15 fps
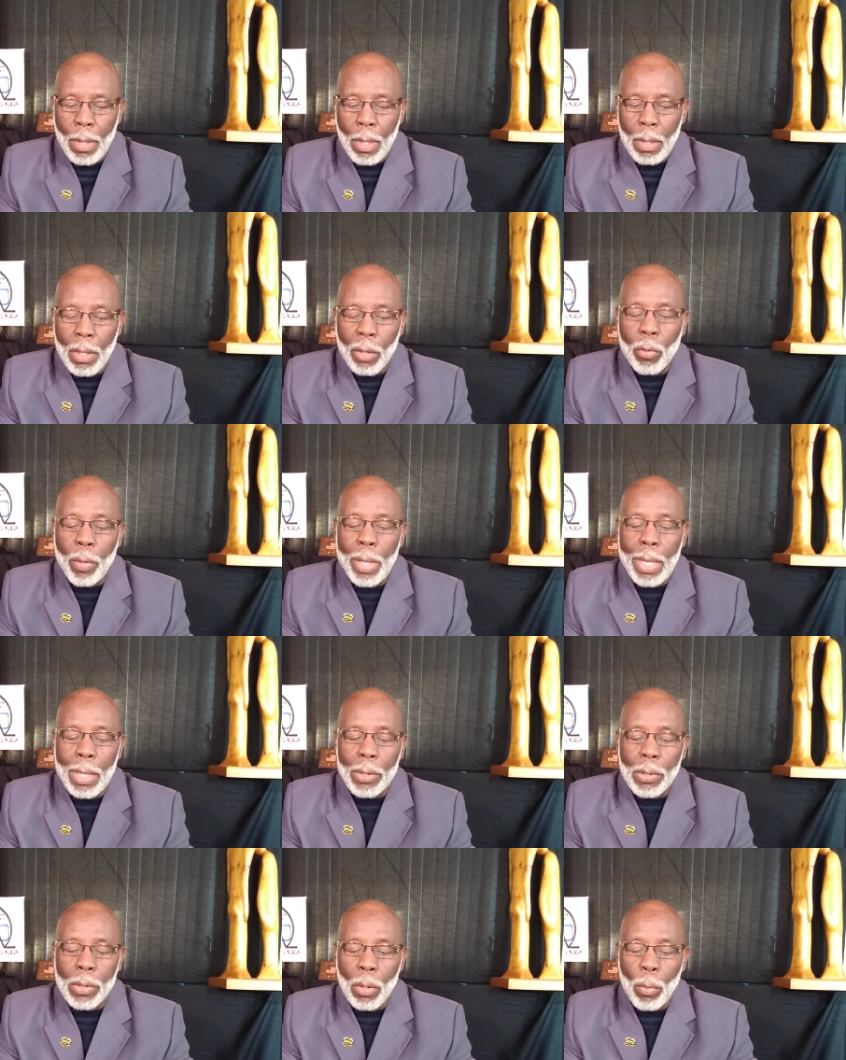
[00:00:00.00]
The
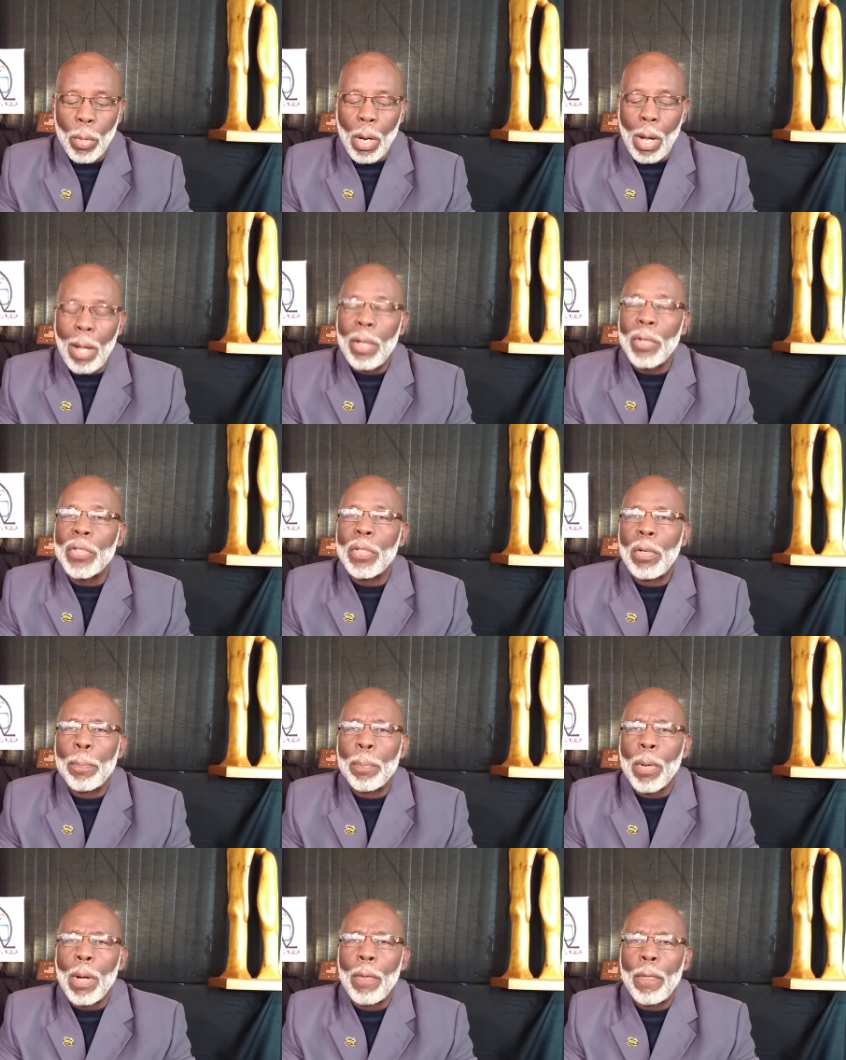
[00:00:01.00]
Greeks were also
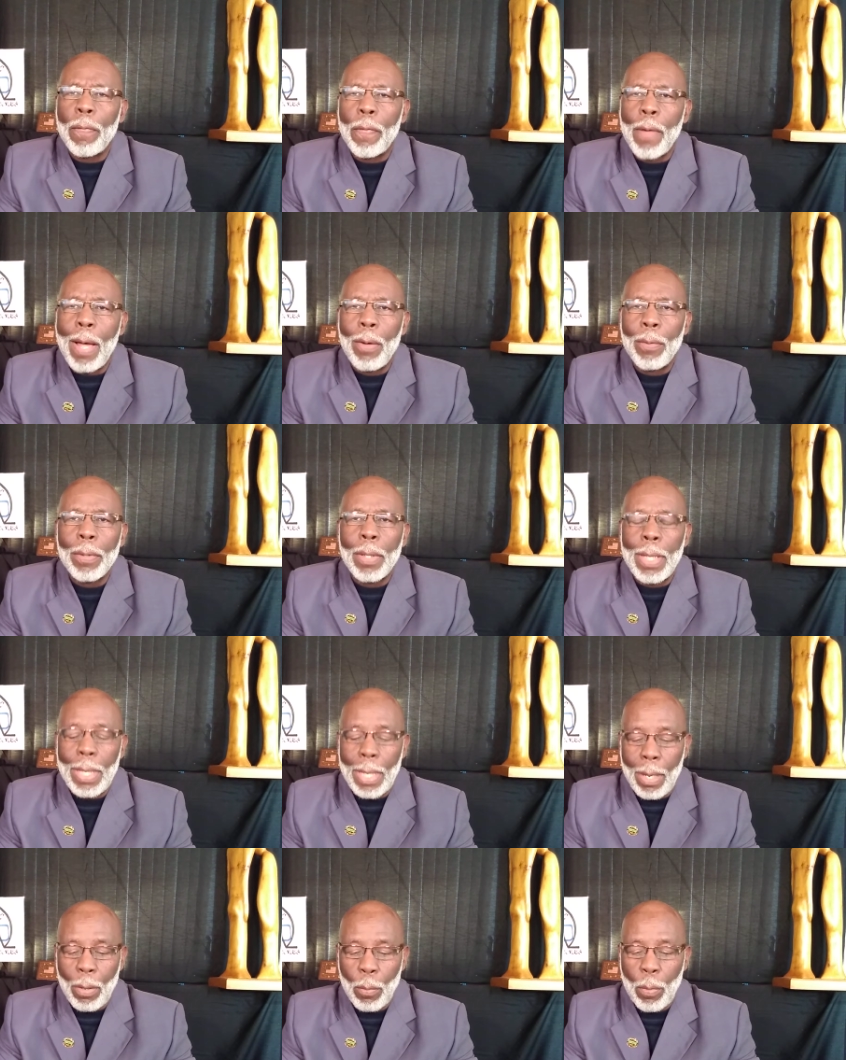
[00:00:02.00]

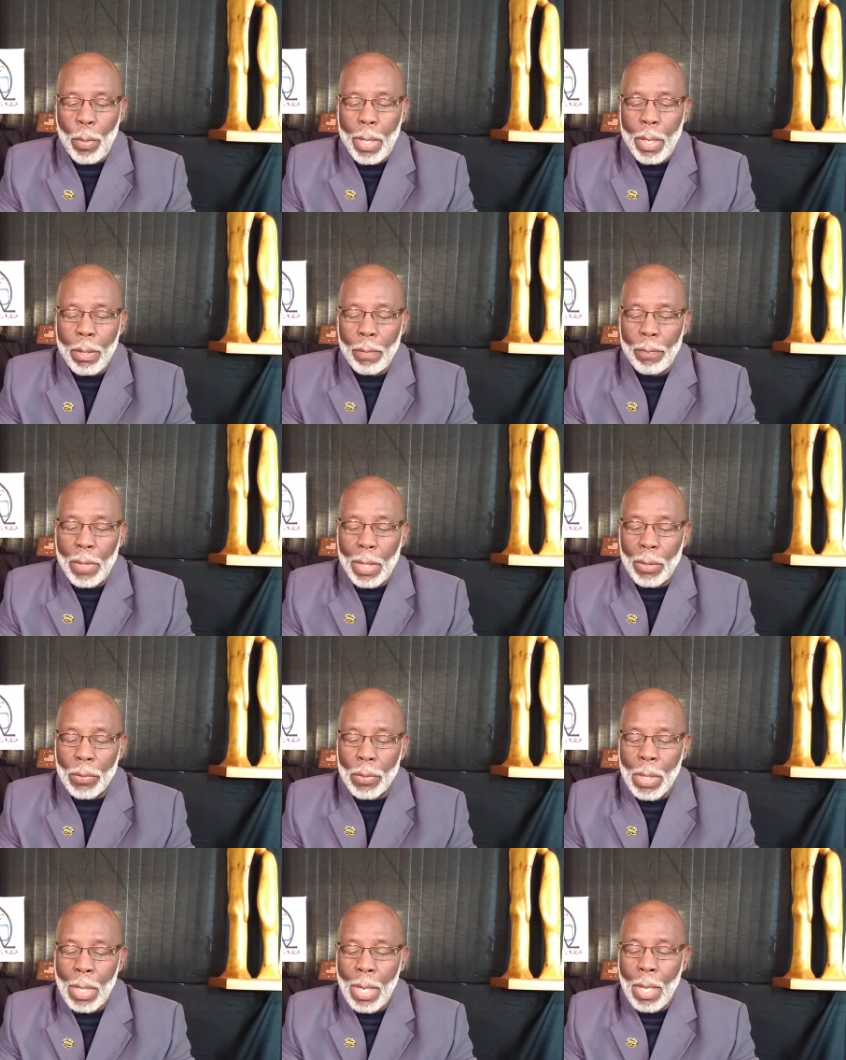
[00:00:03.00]
profoundly aware of
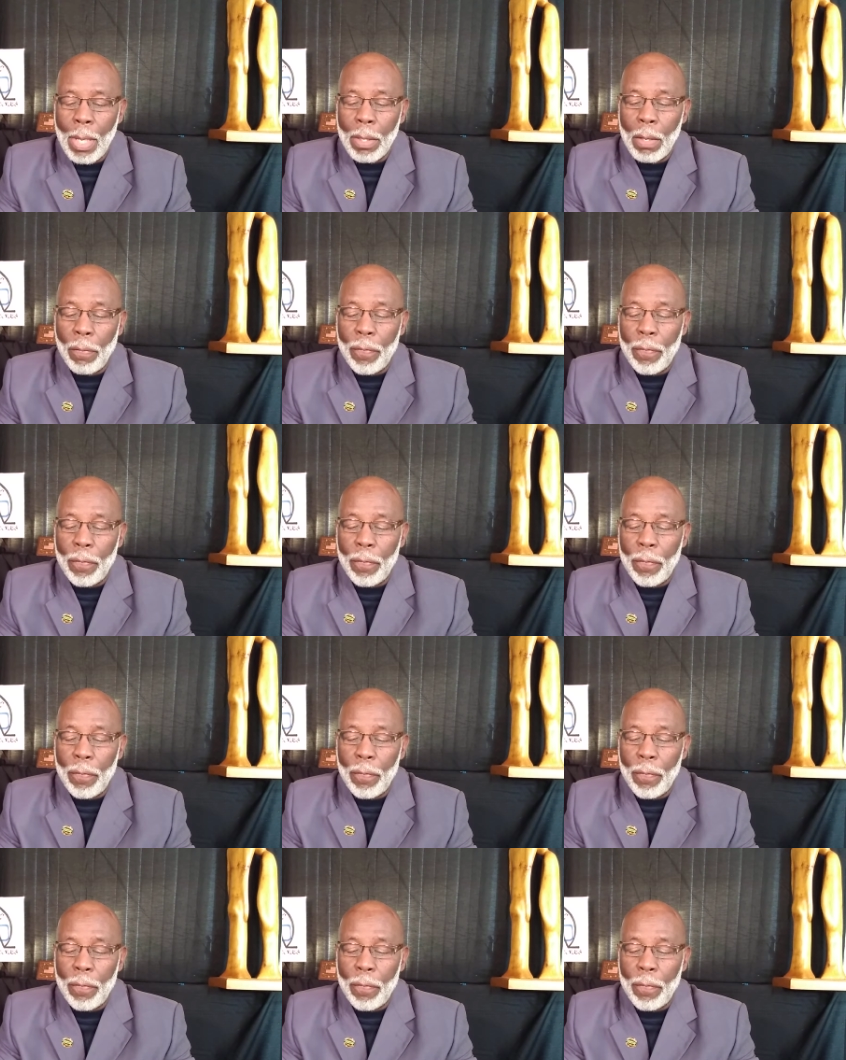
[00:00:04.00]
this. The